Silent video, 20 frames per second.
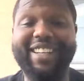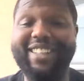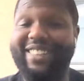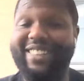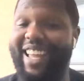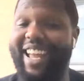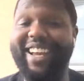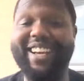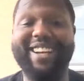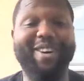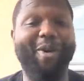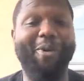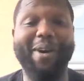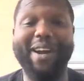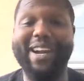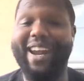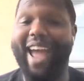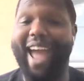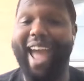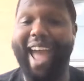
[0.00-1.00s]
They
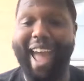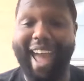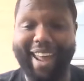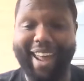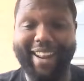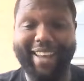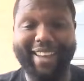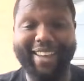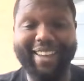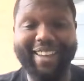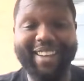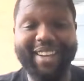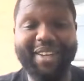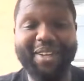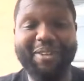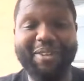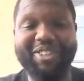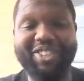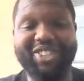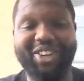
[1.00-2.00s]
going at it.
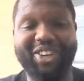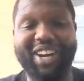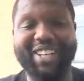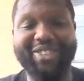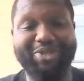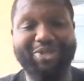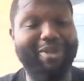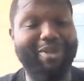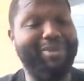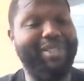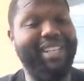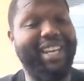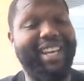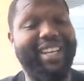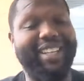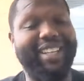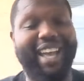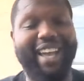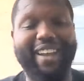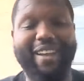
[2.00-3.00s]
So that's what I'm saying.
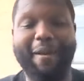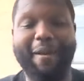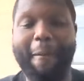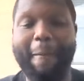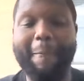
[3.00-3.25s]
Like,